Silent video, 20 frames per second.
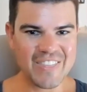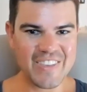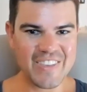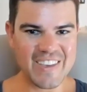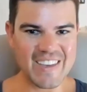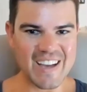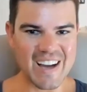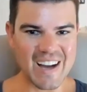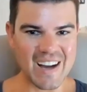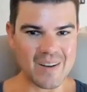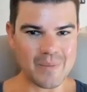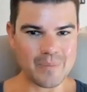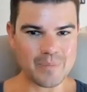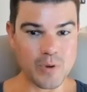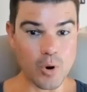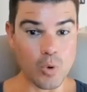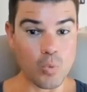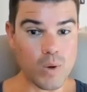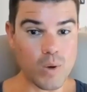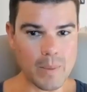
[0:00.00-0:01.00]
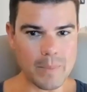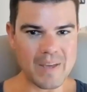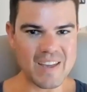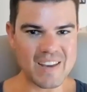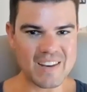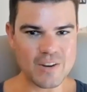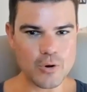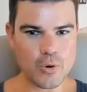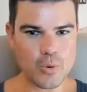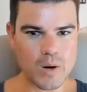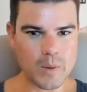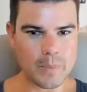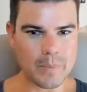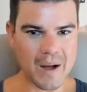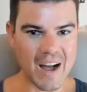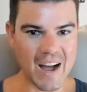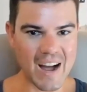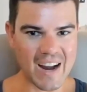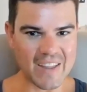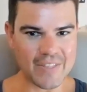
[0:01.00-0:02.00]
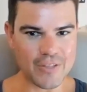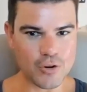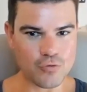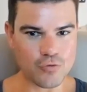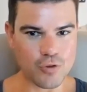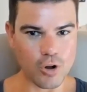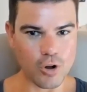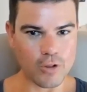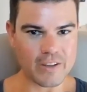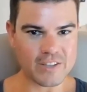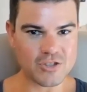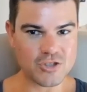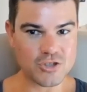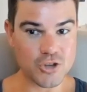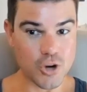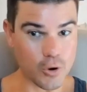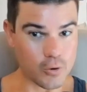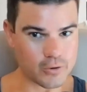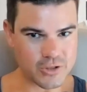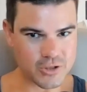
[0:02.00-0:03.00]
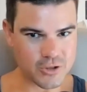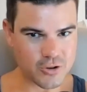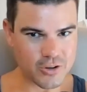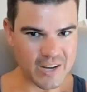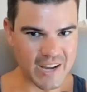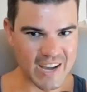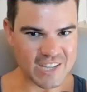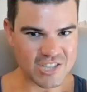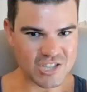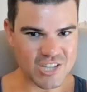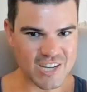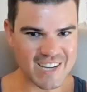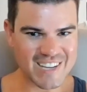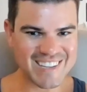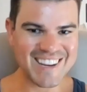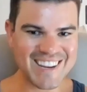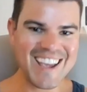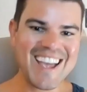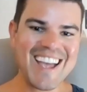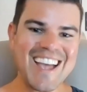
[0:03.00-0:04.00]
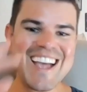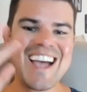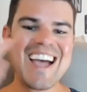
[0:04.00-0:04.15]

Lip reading: the women who are behind the Rolling Stones creation,